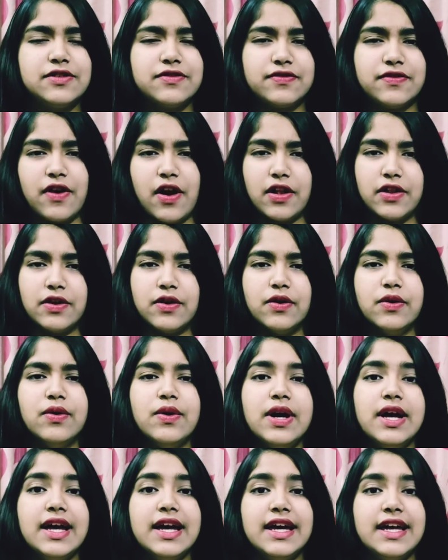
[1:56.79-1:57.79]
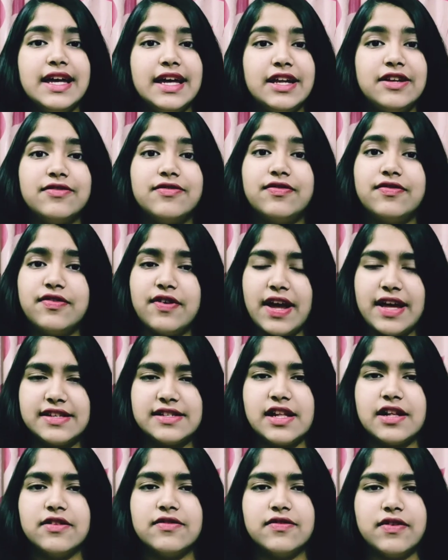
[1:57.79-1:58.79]
to follow in
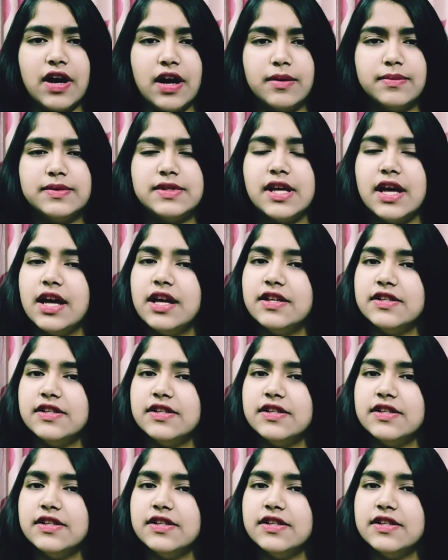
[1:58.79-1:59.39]
phrasal verbs.